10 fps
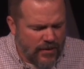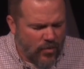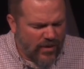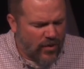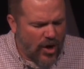
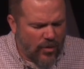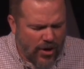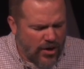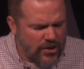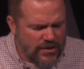We've all
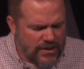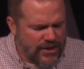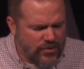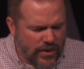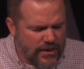brought our
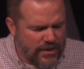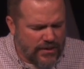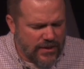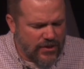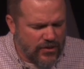sins with us
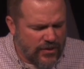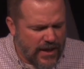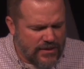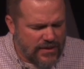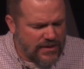into
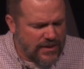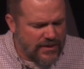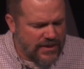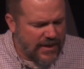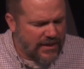
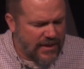2016